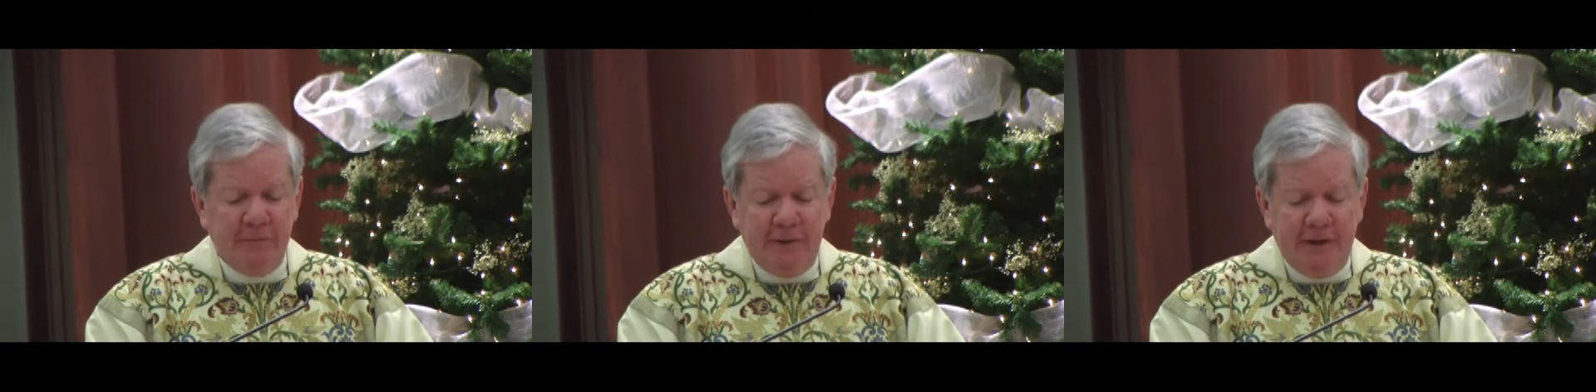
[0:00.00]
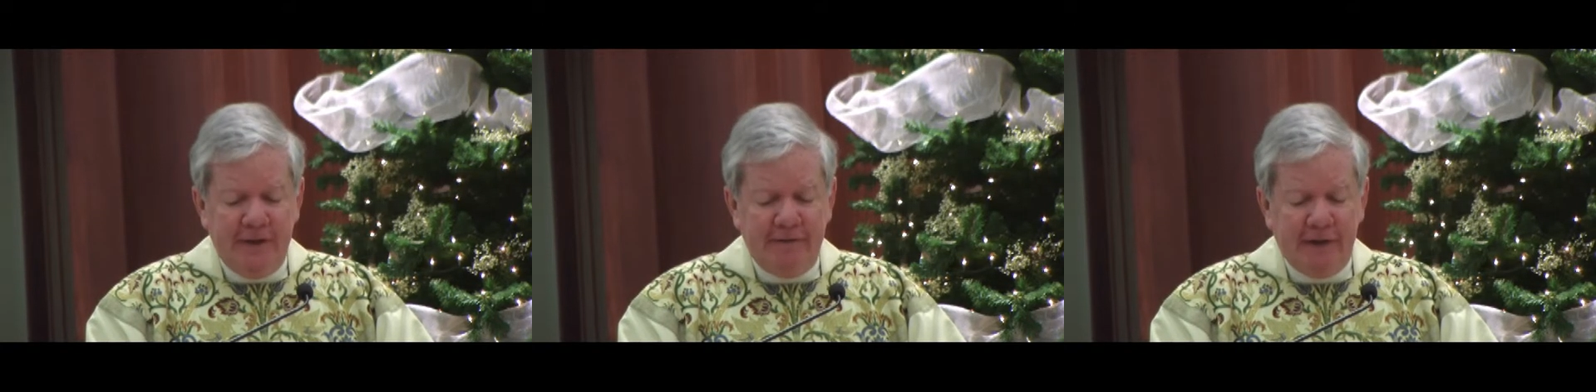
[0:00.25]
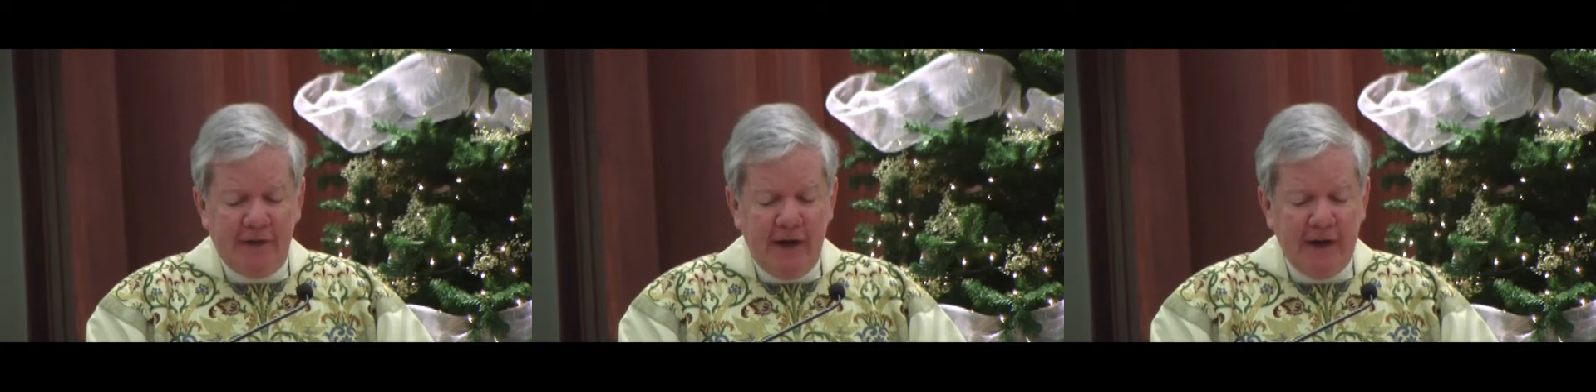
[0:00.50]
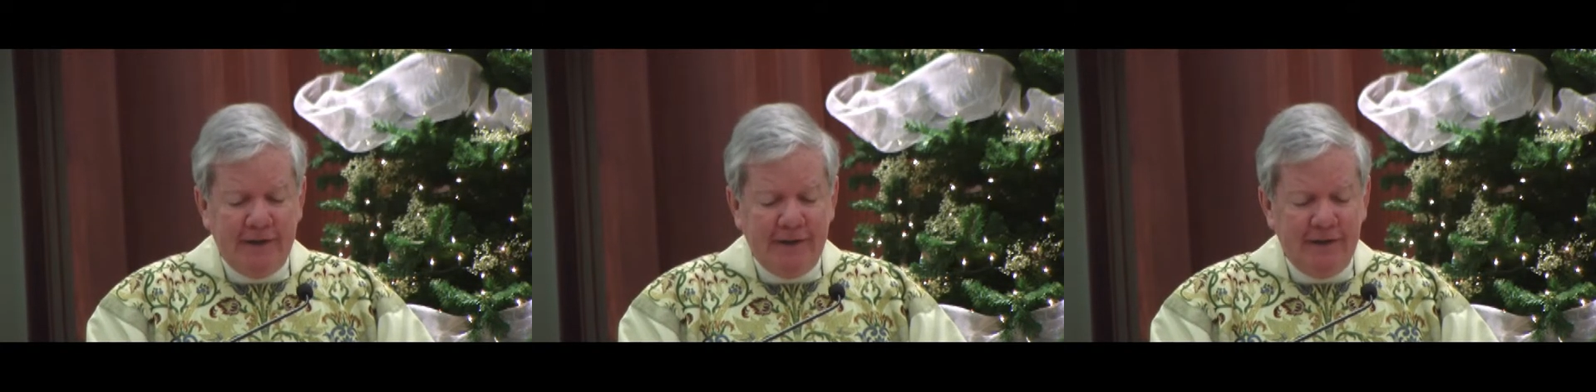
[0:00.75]
to believe that
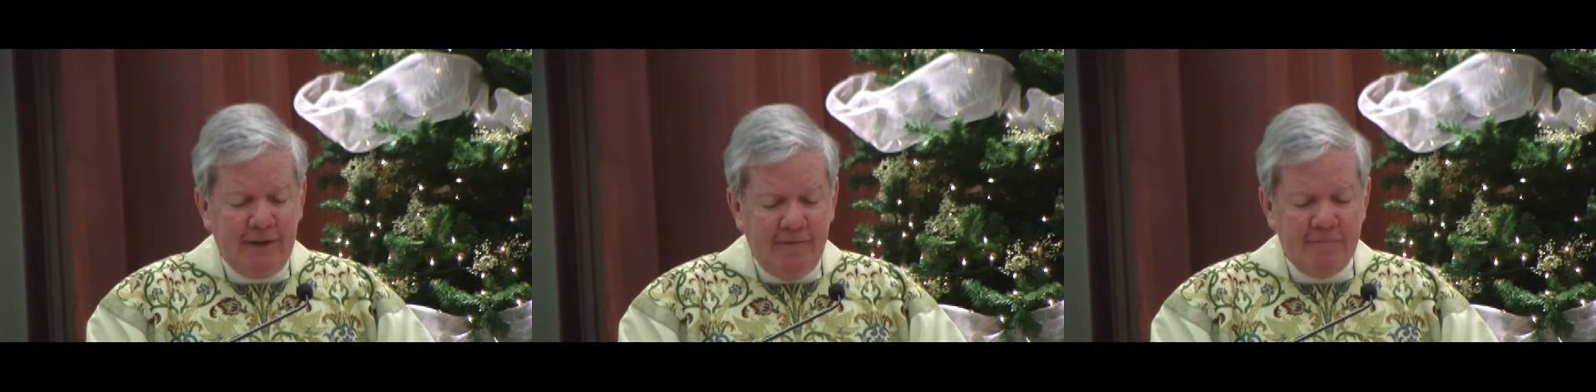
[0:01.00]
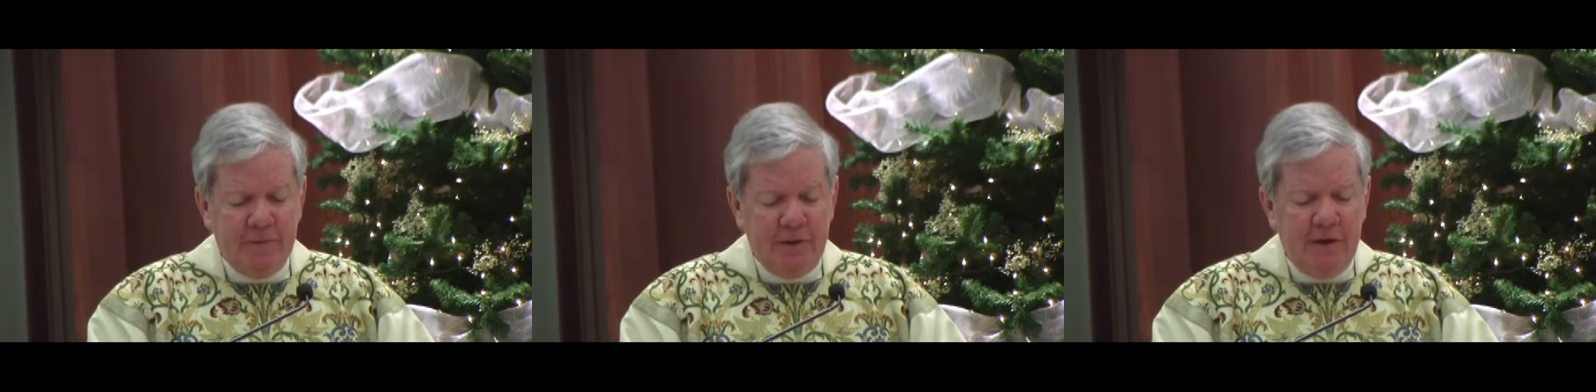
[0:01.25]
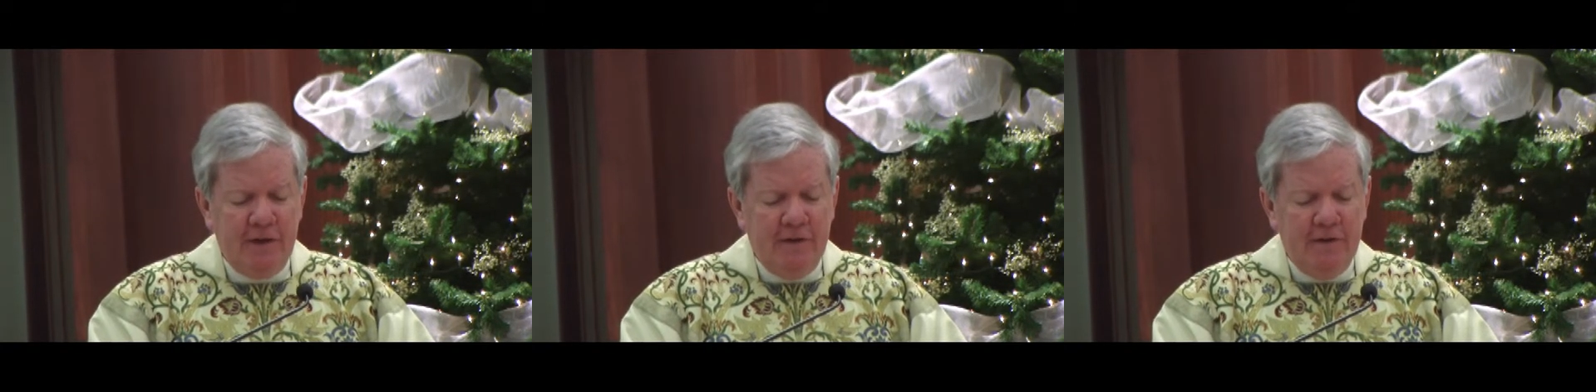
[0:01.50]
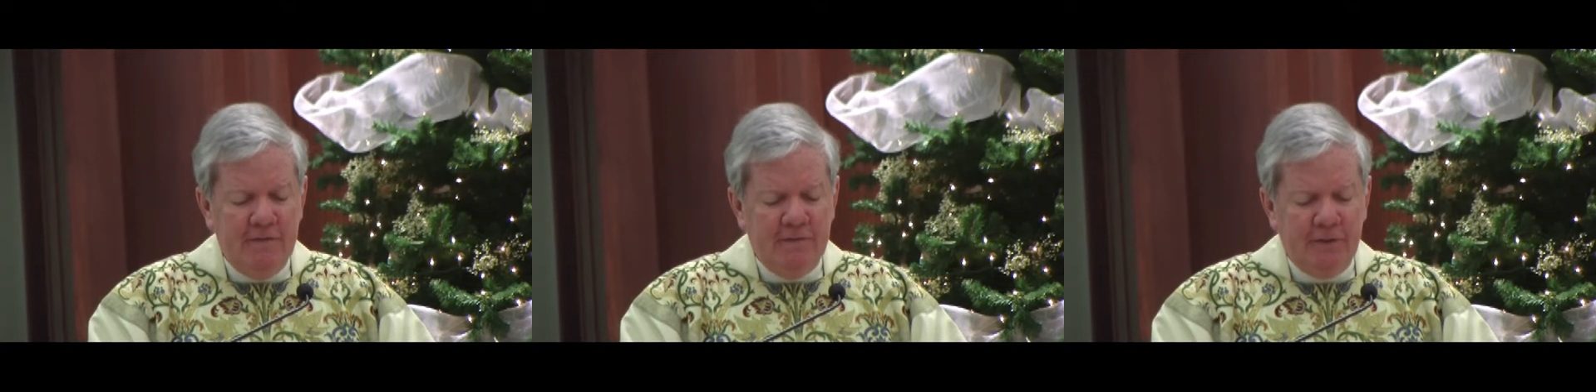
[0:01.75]
God can love me
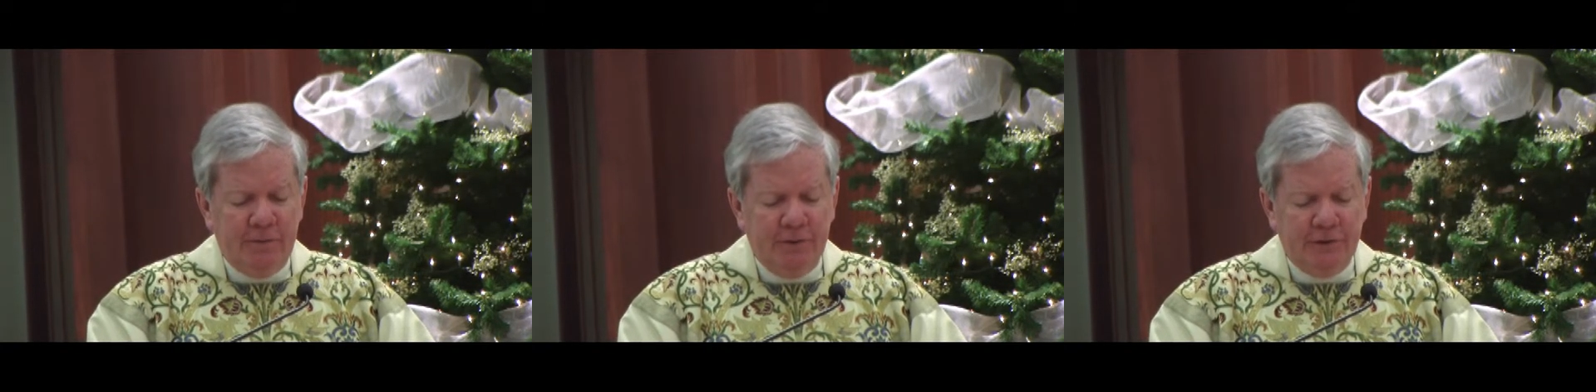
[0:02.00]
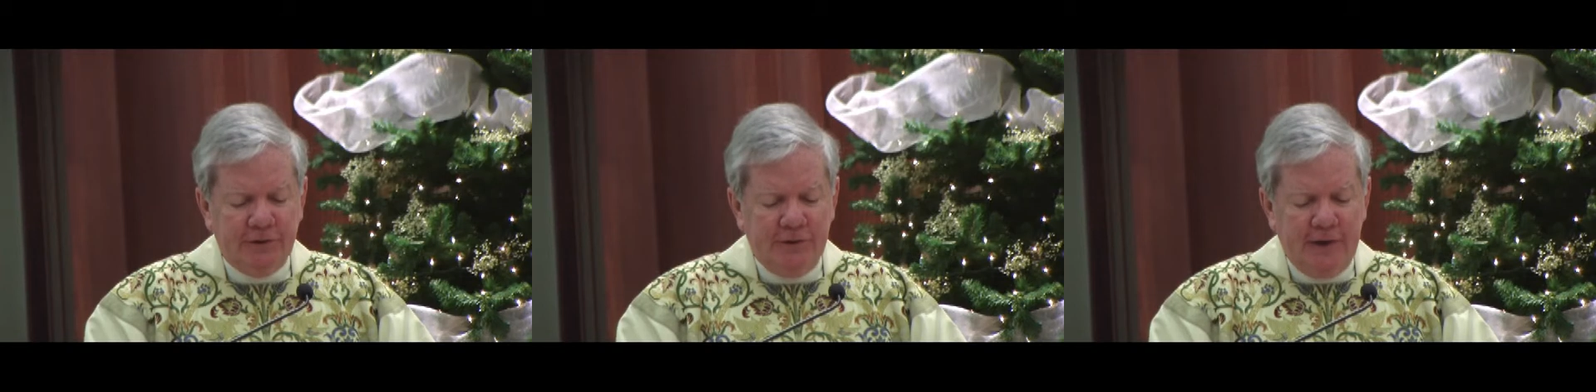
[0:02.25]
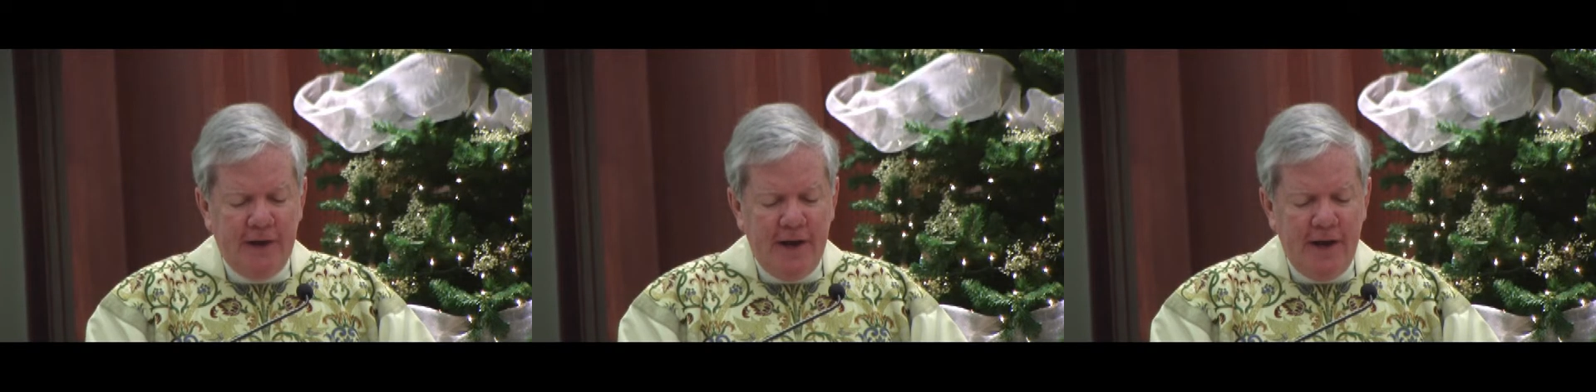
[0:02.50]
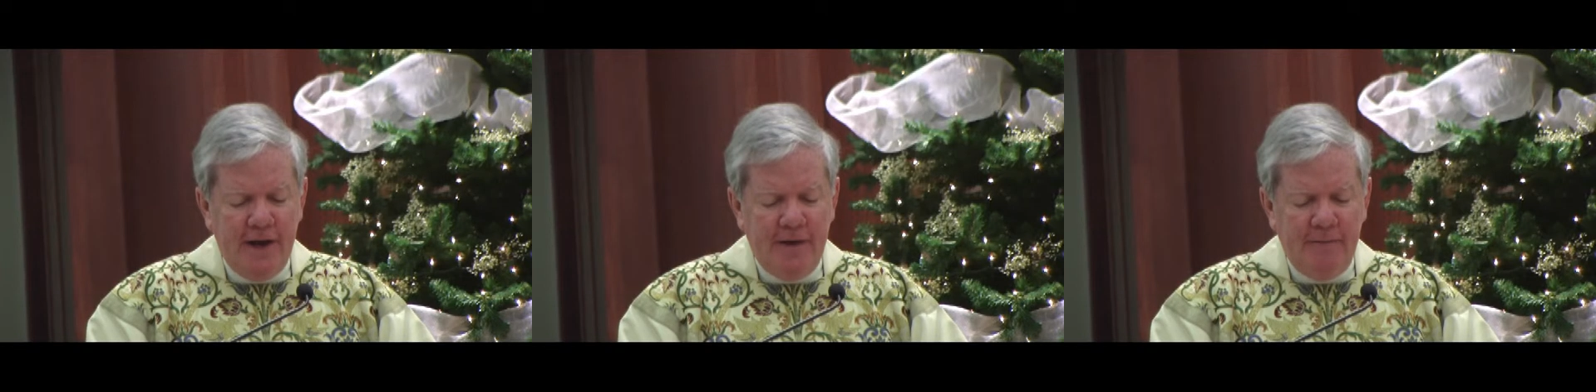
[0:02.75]
for the person that I
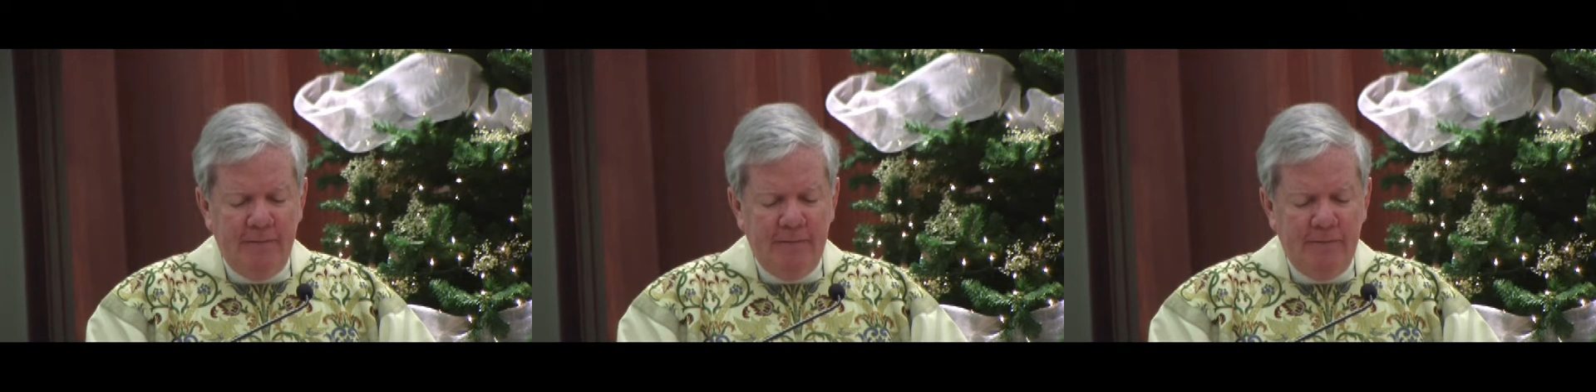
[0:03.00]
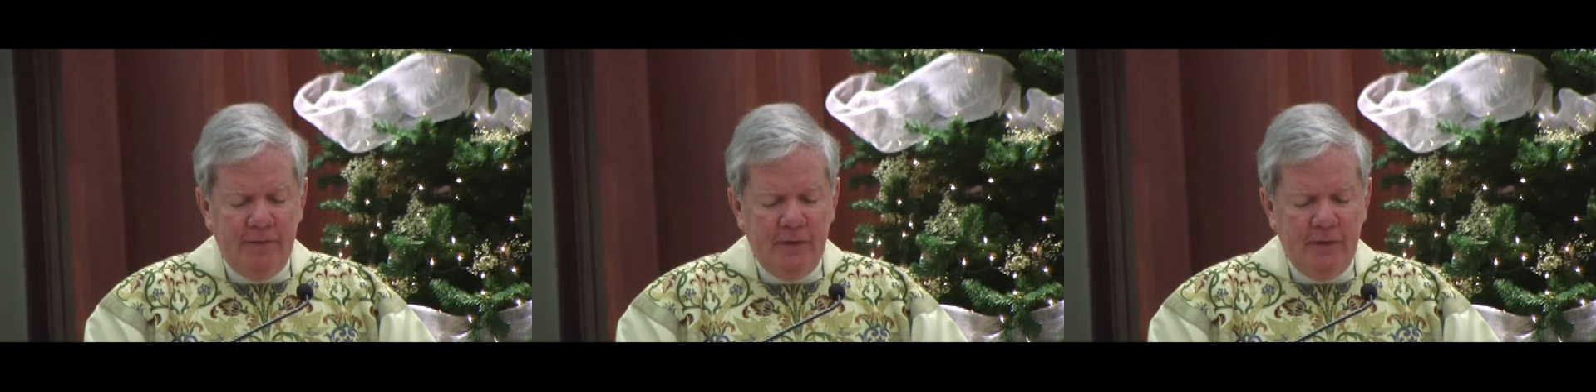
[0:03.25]
am.